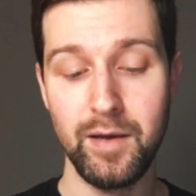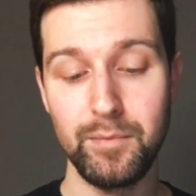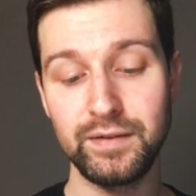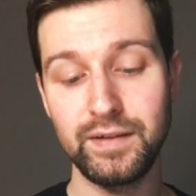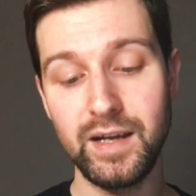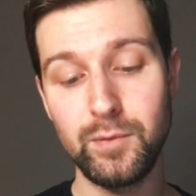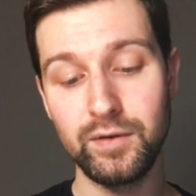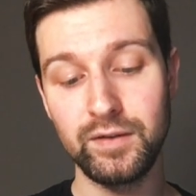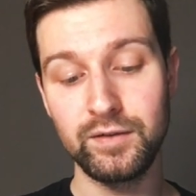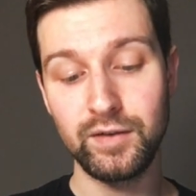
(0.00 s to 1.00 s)
But say you
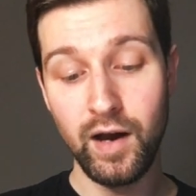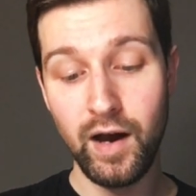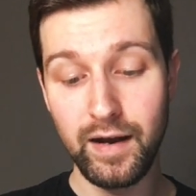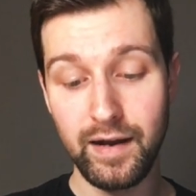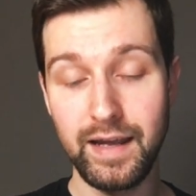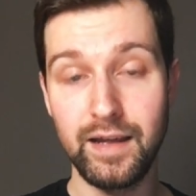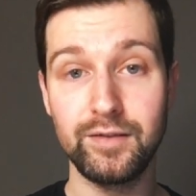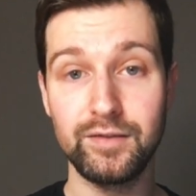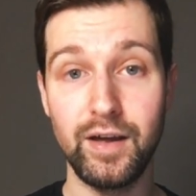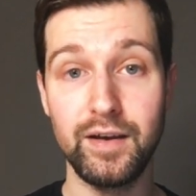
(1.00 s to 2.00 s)
wanted to highlight a
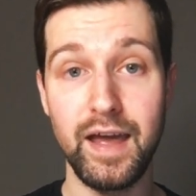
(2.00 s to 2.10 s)
certain